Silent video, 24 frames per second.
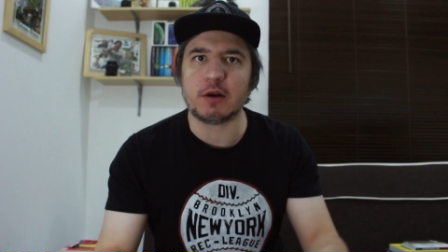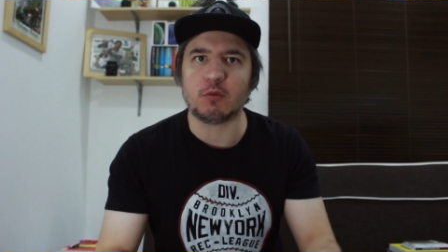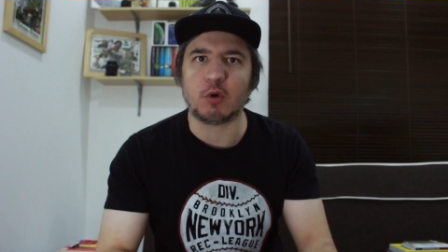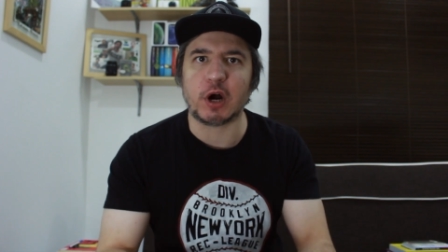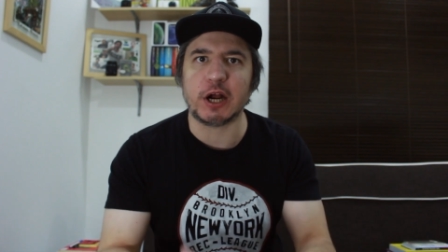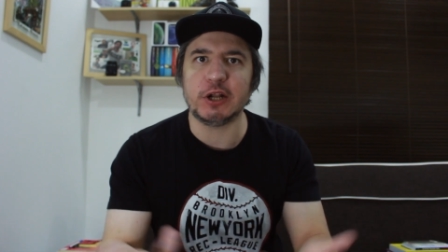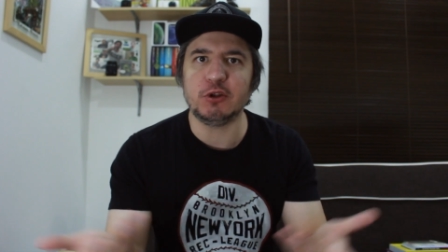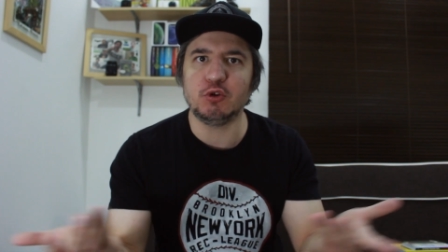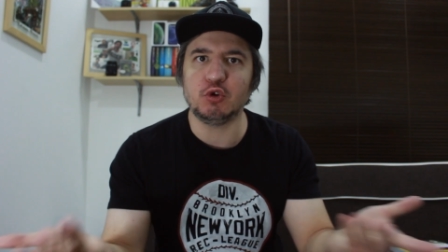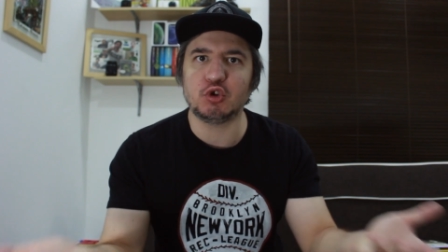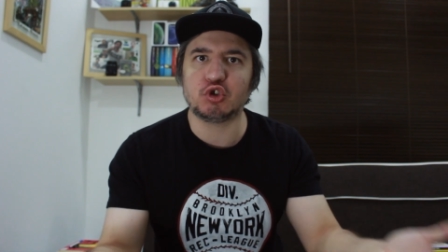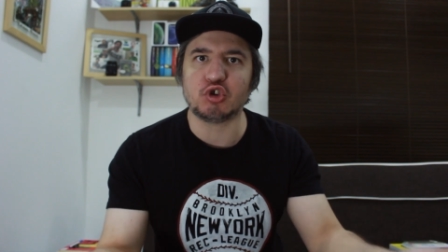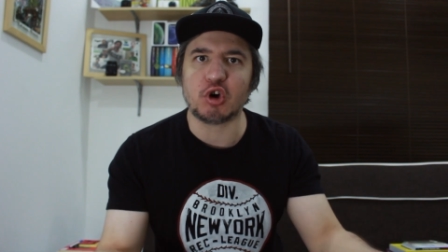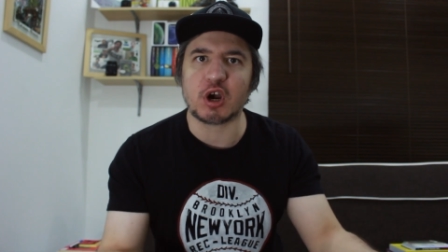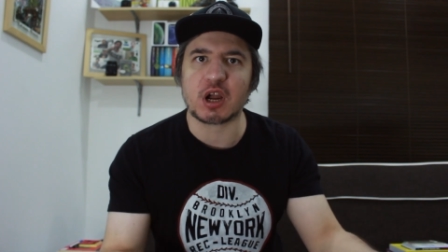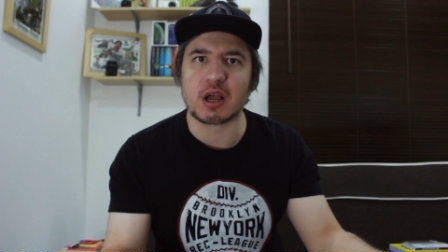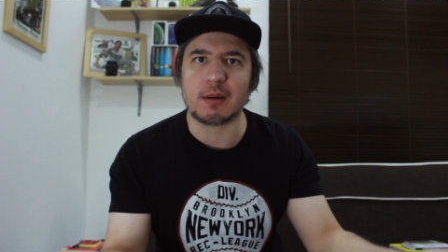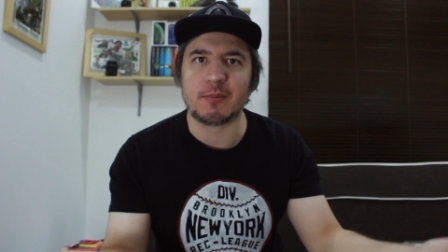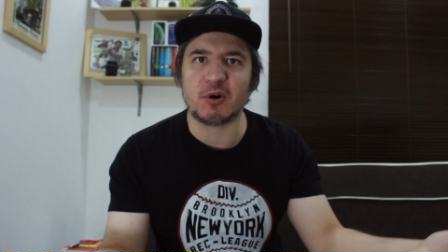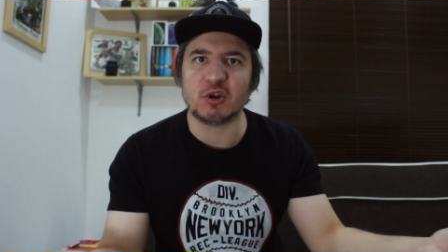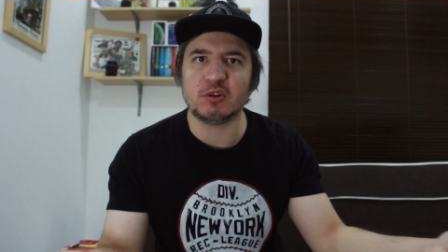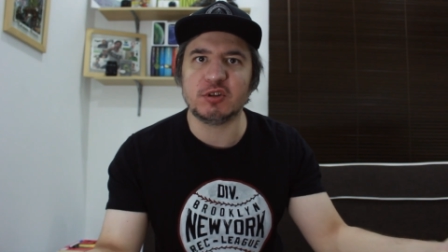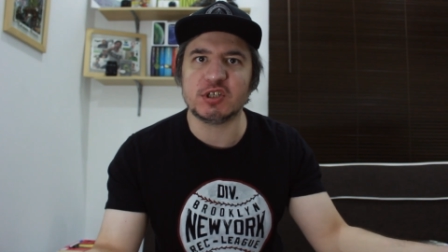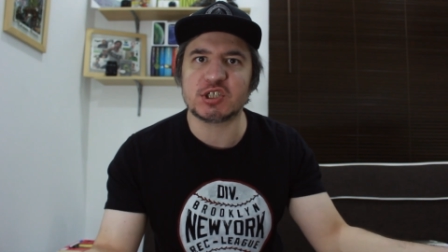Why do you talk
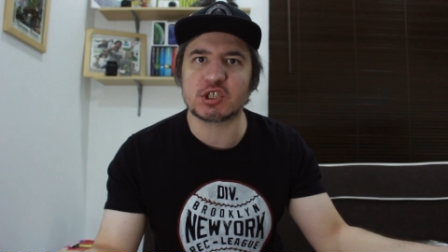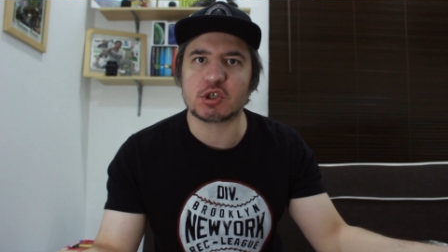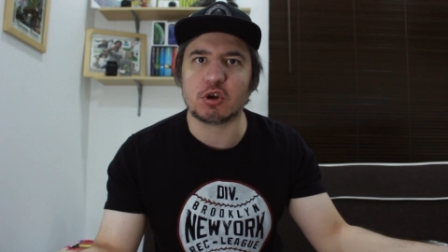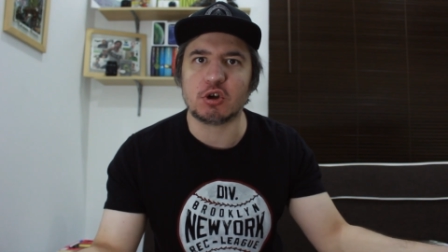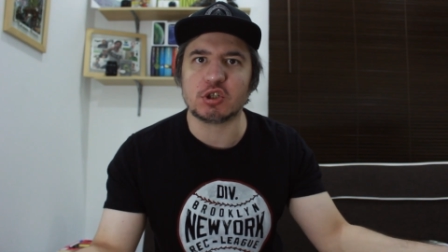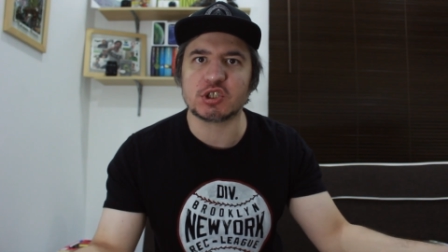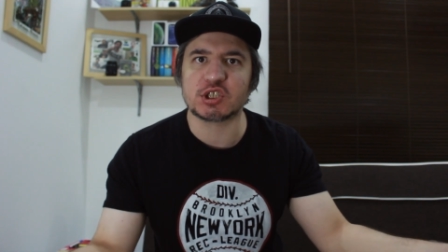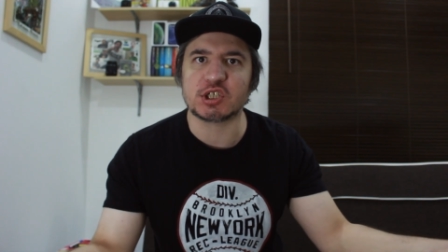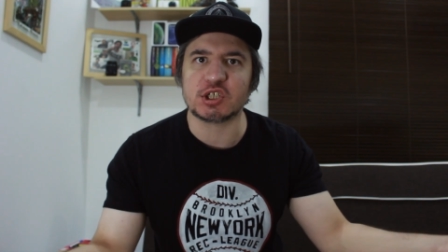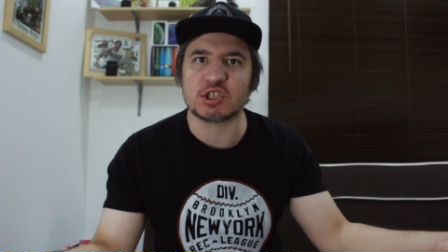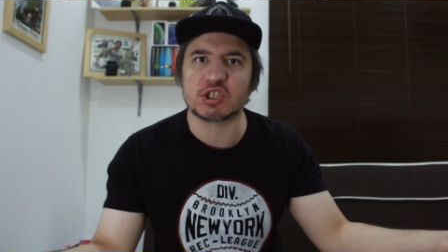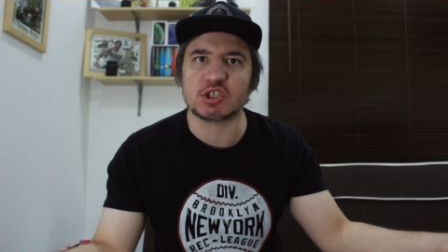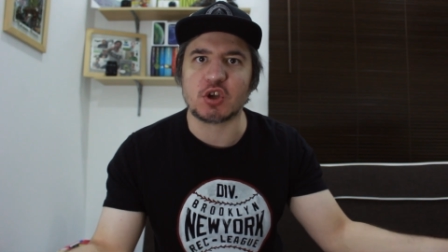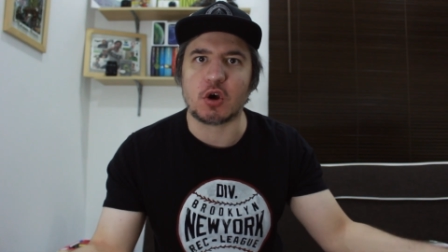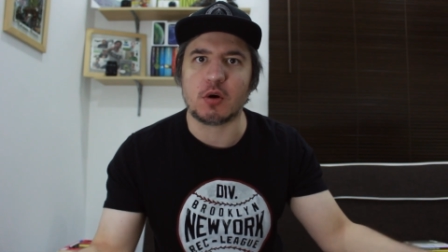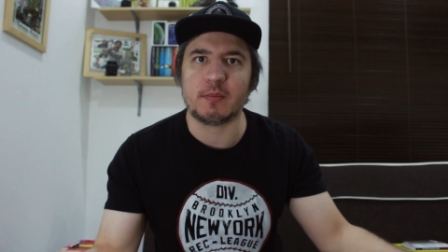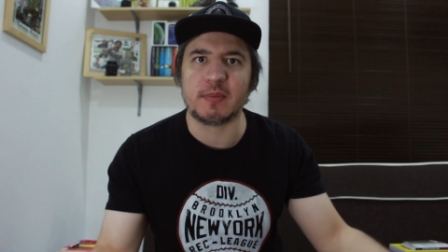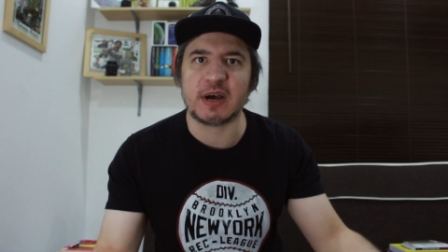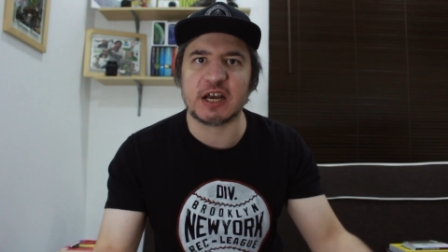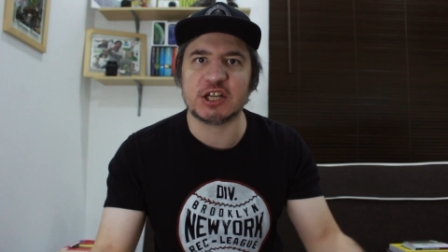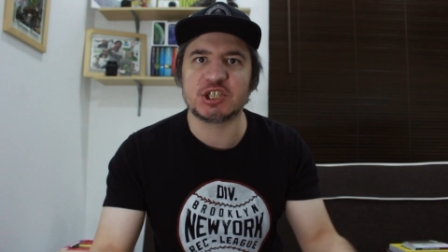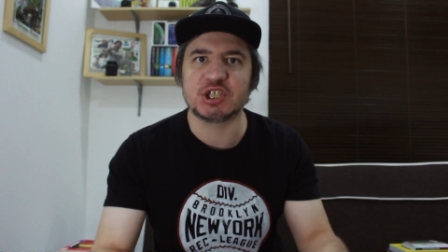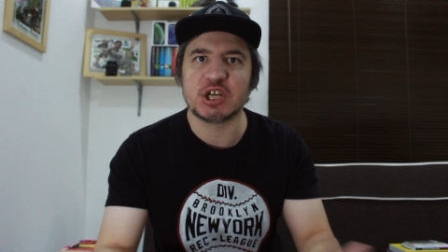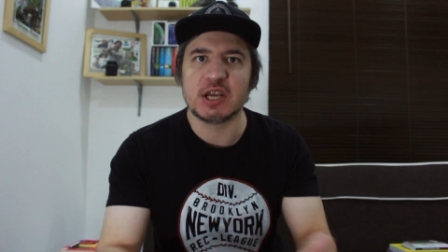about this console so
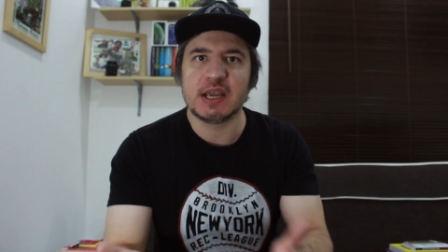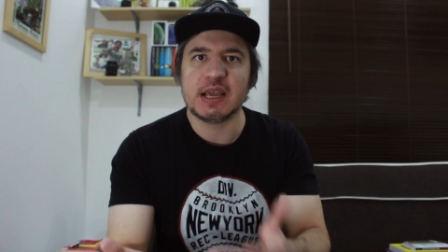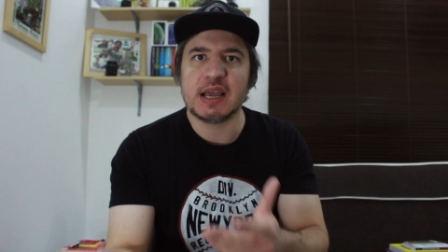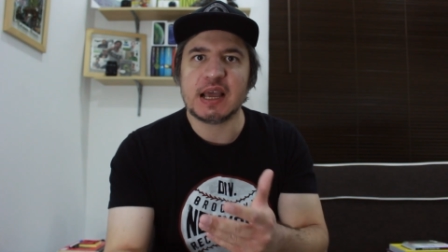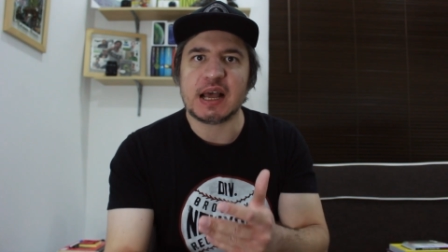much?